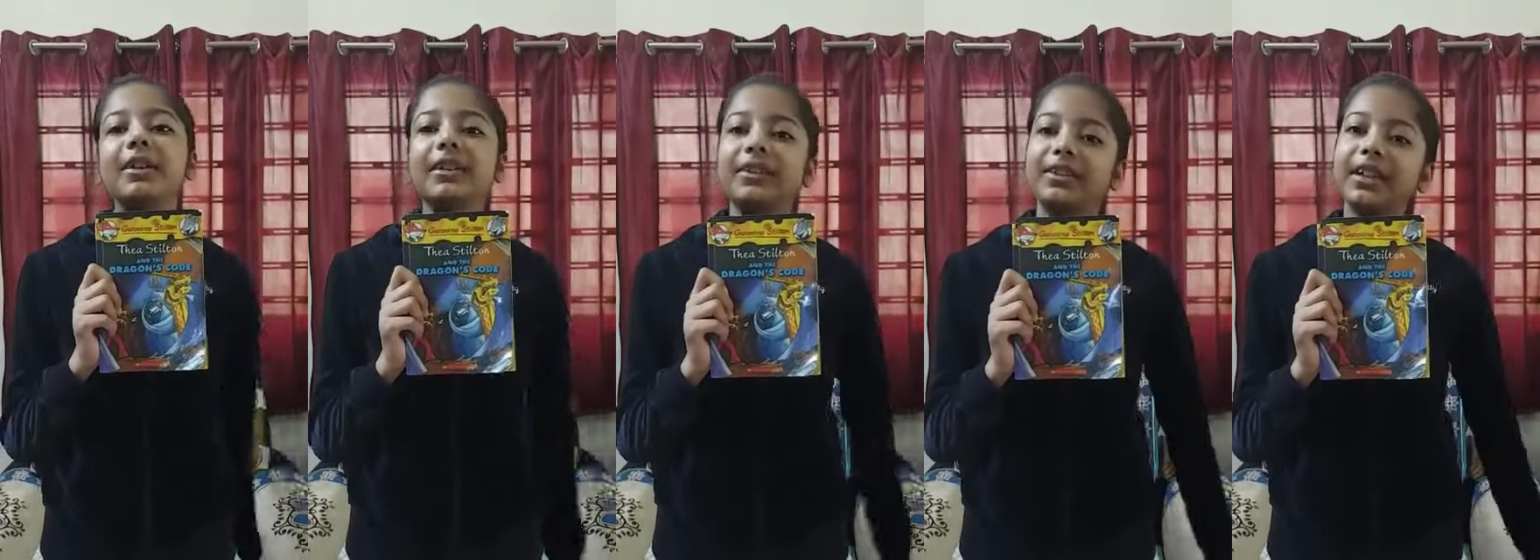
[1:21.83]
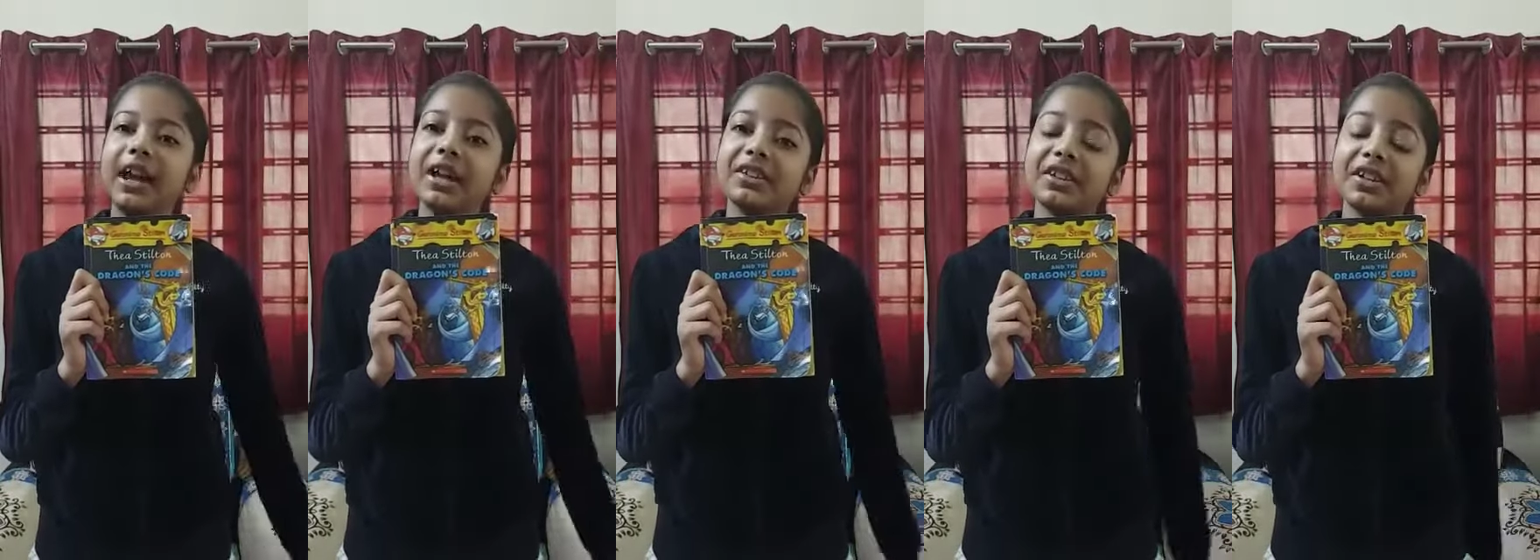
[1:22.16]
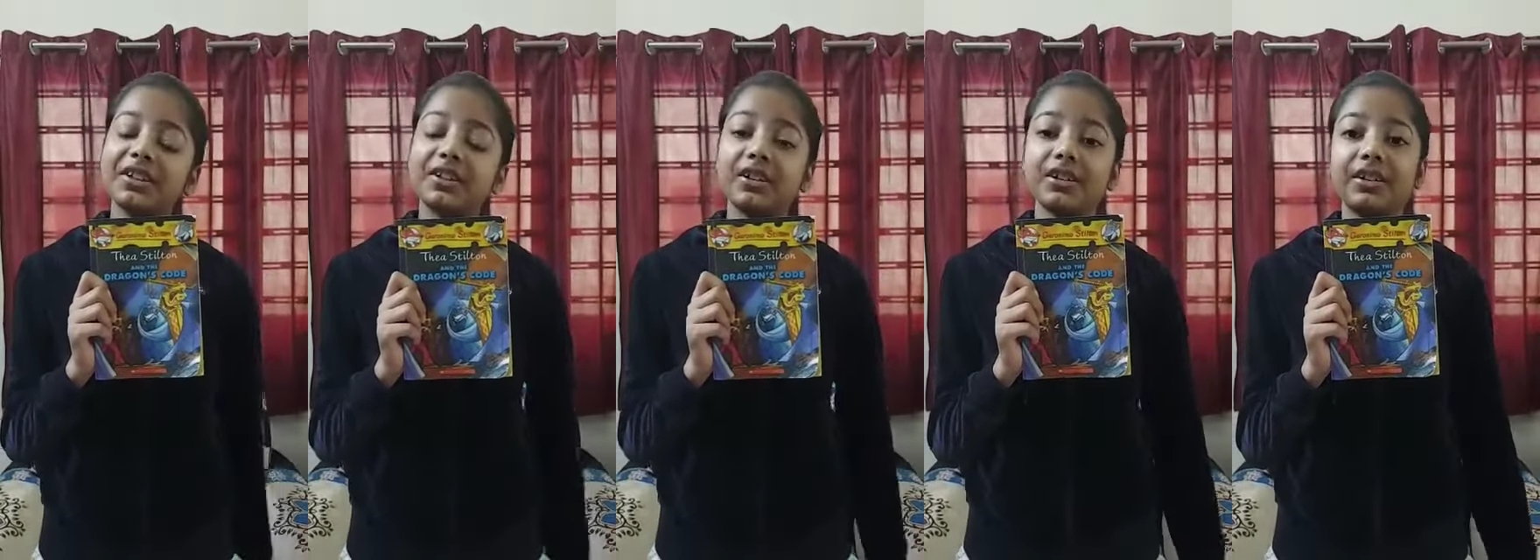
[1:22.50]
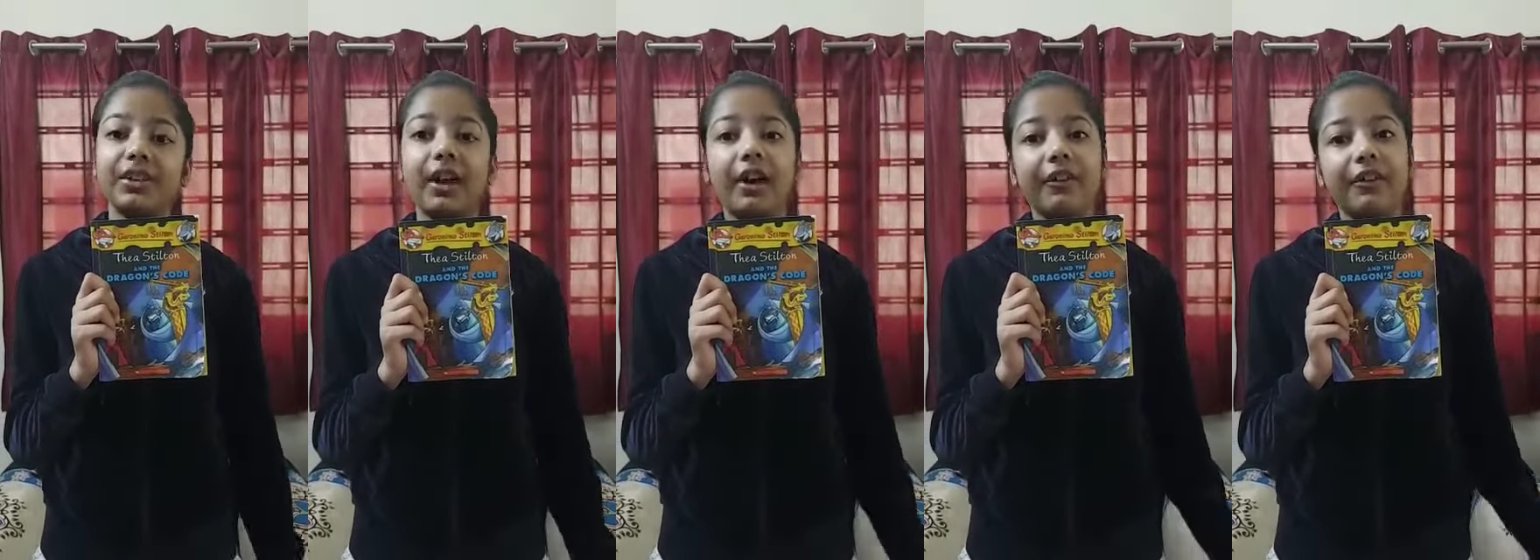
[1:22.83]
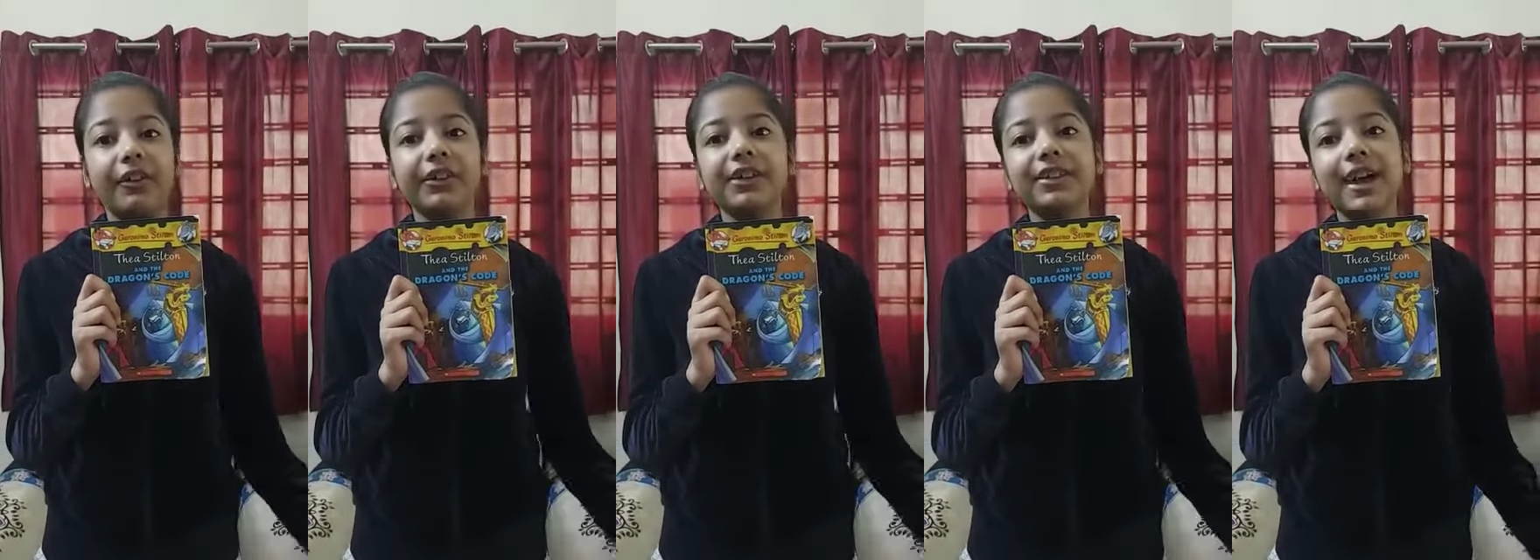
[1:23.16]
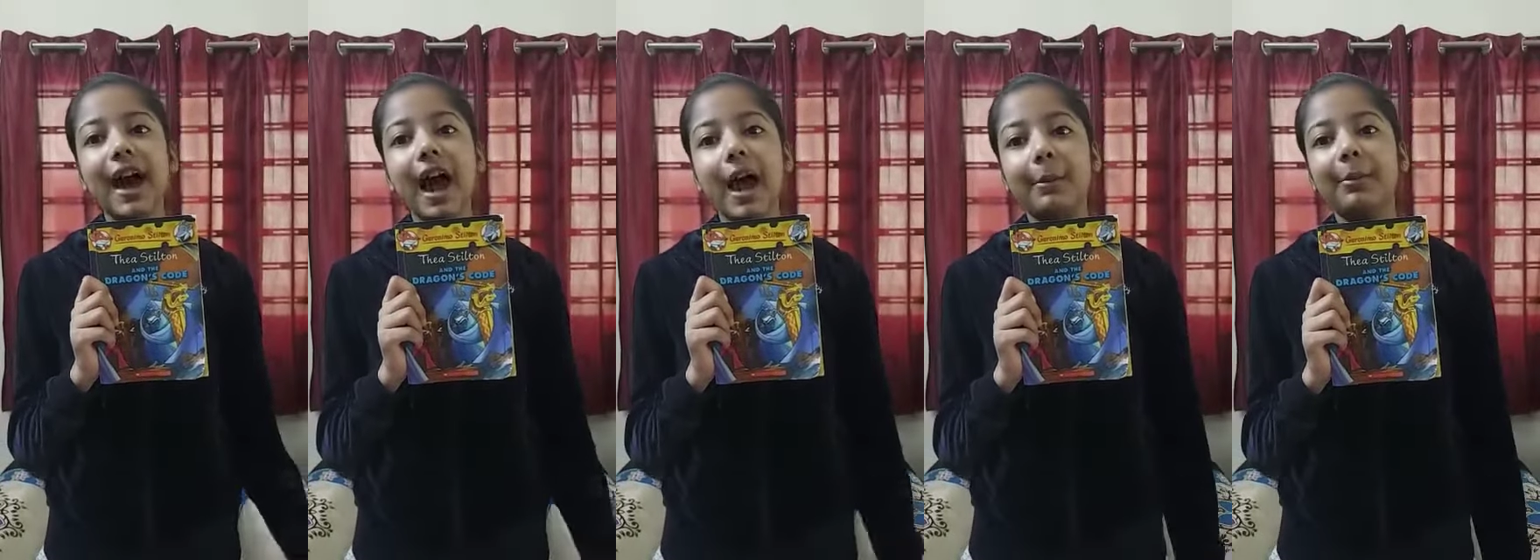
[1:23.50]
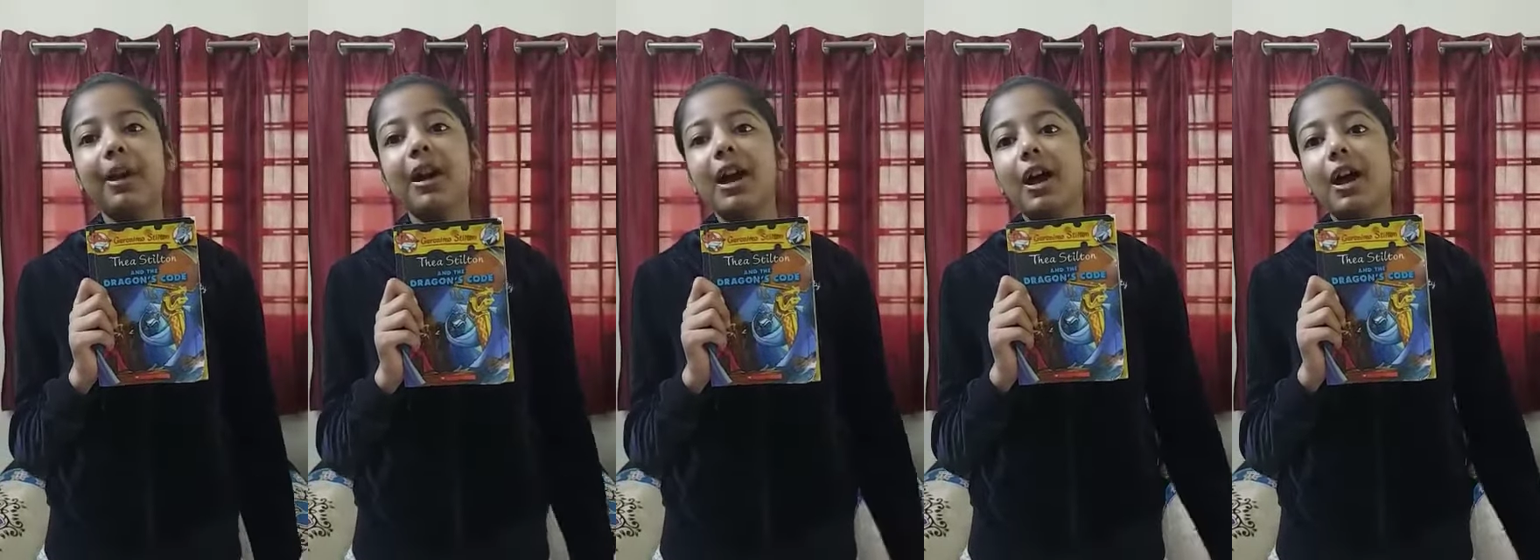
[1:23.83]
the Thea sisters and also the time